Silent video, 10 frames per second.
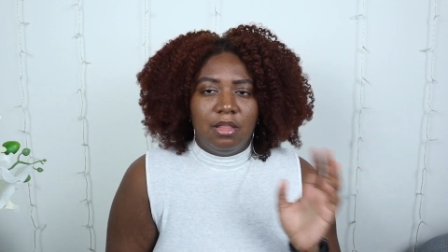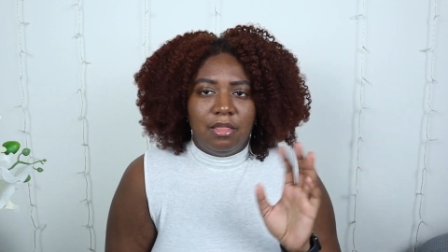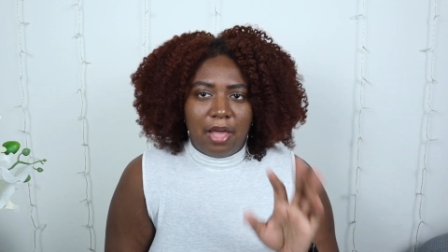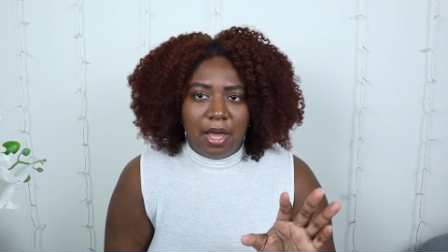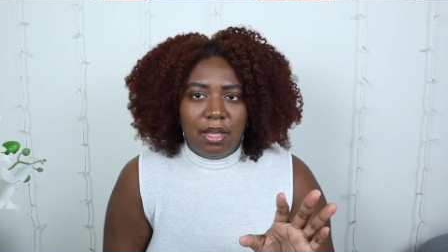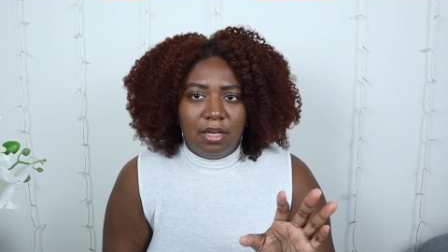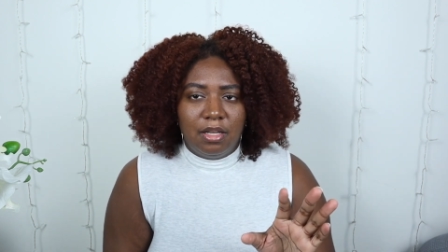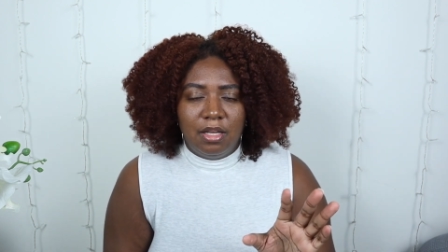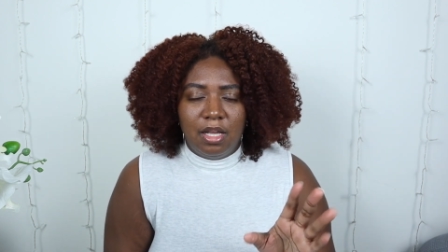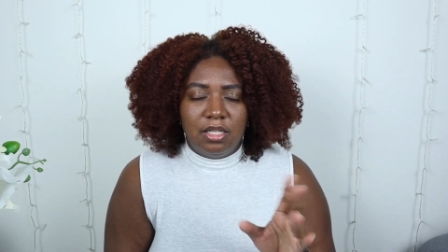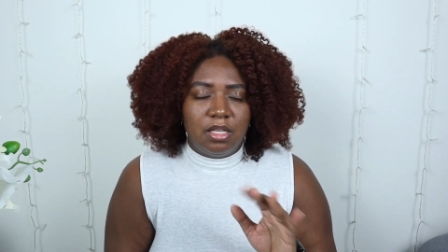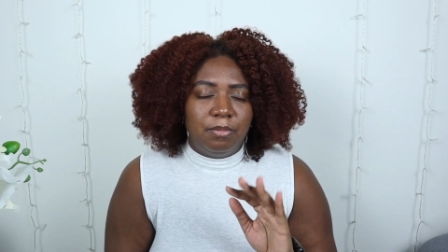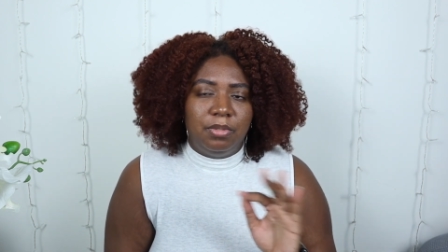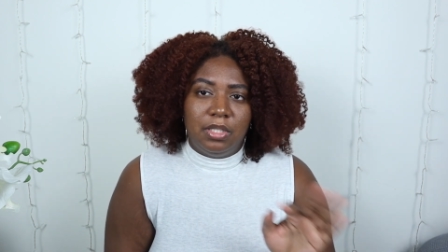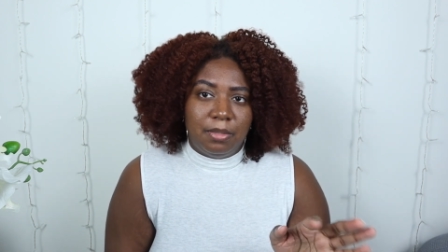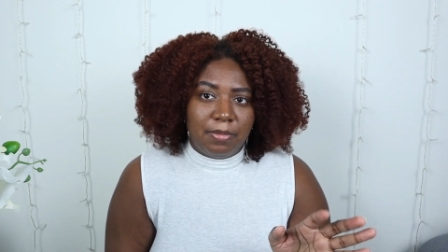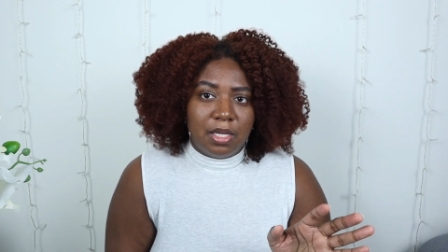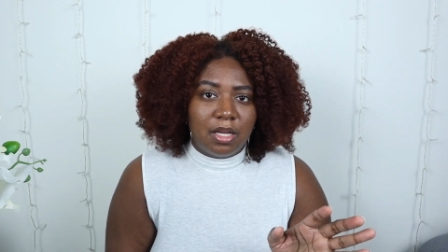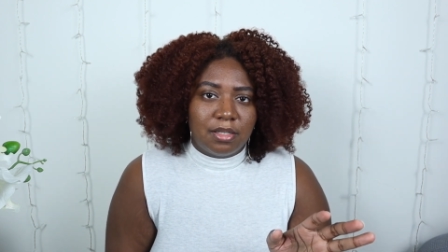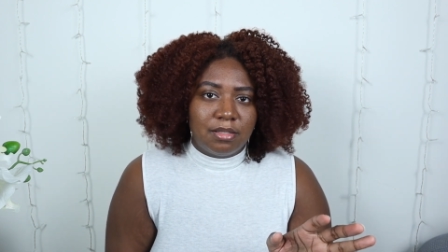That is complete
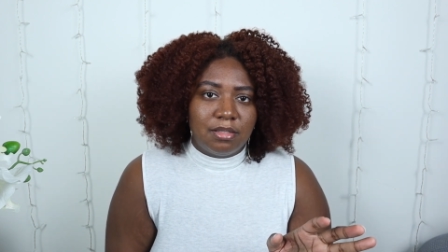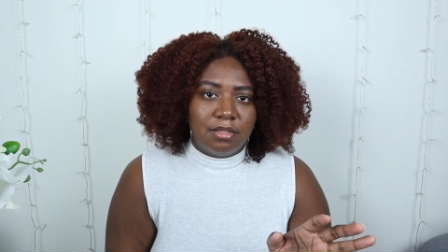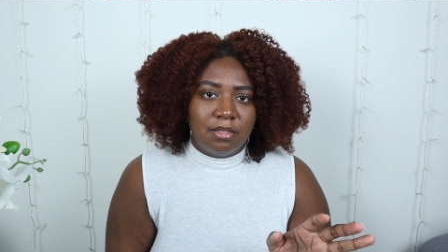BS.